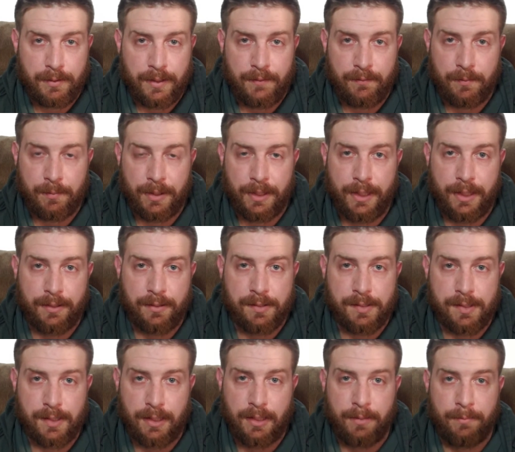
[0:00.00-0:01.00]
everybody had the
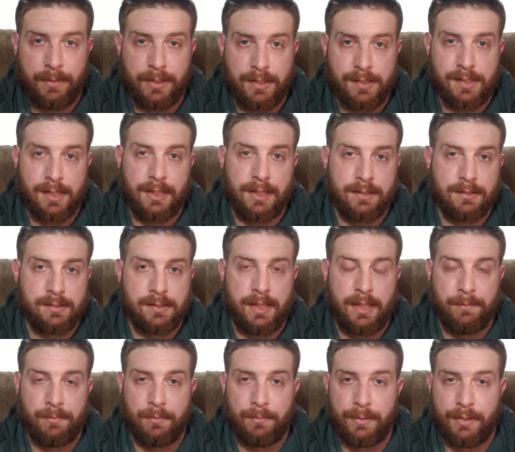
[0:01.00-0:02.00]
same exact
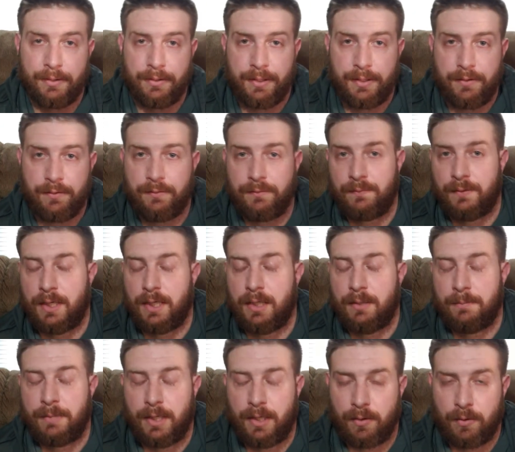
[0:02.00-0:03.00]
capabilities
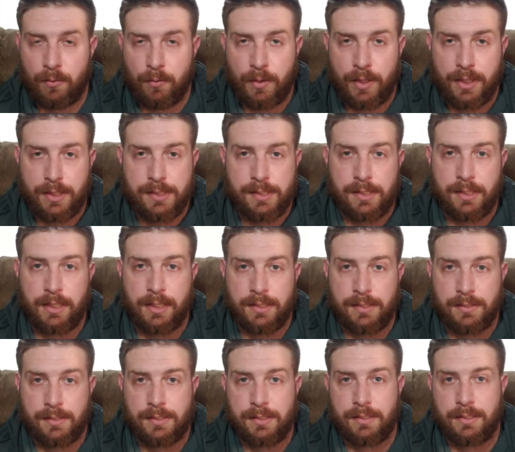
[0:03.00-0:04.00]
firepower wise, and
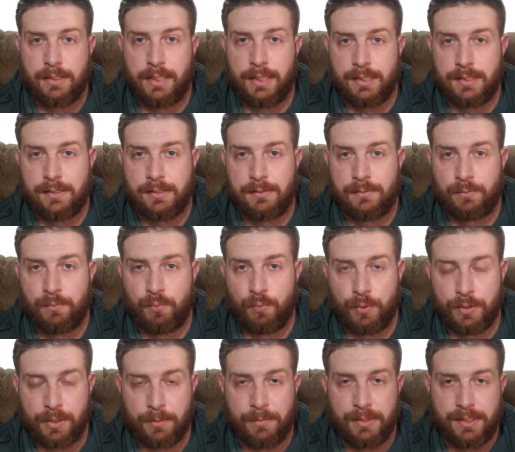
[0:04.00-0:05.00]
that's
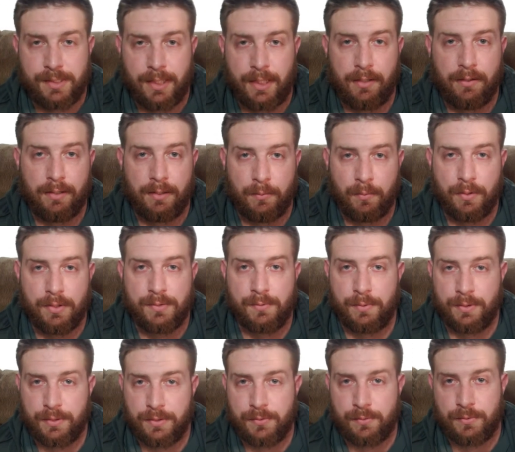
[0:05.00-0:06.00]
what the mentality was
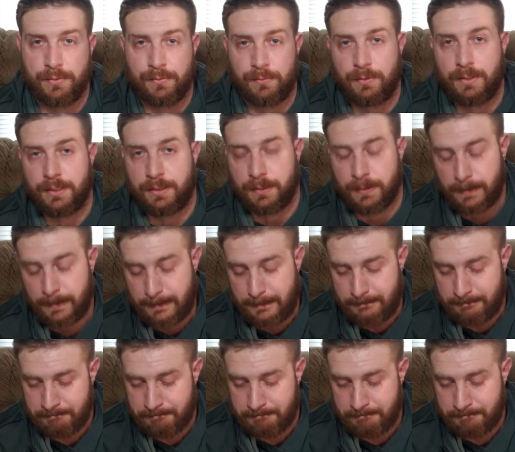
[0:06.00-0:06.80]
when this was written.